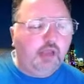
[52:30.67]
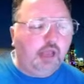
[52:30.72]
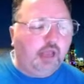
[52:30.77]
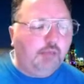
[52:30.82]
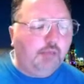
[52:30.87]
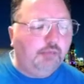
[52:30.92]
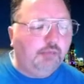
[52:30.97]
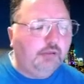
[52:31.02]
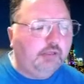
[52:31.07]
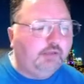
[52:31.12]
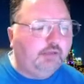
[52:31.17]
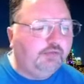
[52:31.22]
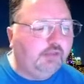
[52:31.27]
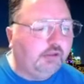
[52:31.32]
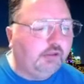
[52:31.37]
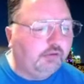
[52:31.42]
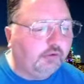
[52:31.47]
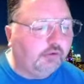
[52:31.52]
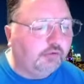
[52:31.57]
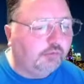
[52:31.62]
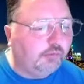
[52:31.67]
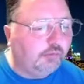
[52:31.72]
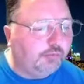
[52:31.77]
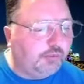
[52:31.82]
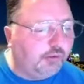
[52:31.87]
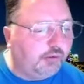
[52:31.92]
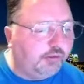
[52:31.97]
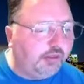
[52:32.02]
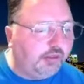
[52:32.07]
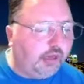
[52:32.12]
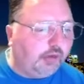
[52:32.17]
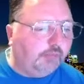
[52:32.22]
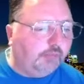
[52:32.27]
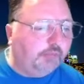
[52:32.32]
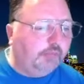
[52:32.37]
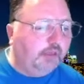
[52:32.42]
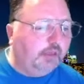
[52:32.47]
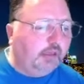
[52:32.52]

I believe that those will both help.